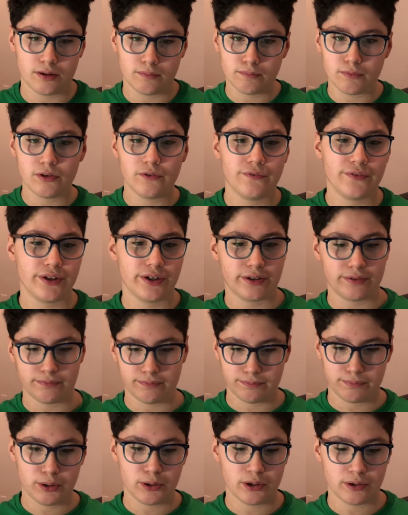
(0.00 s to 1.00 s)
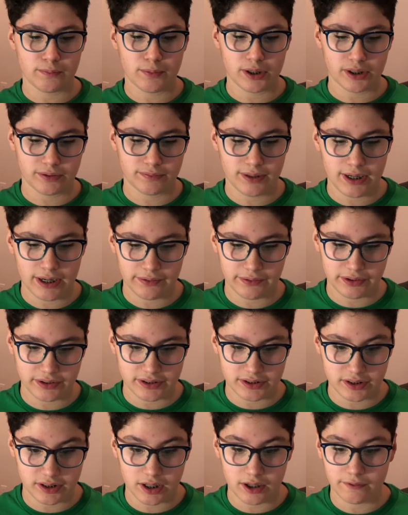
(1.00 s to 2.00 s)
move their Pokemon around and
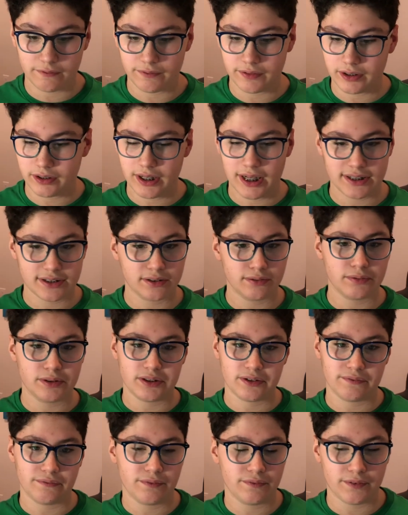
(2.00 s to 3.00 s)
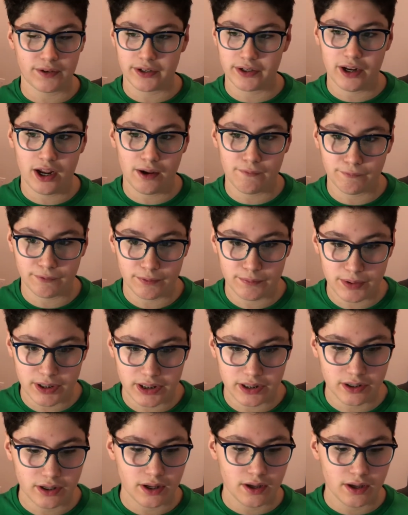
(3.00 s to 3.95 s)
stuff, and that's always a fun time for me.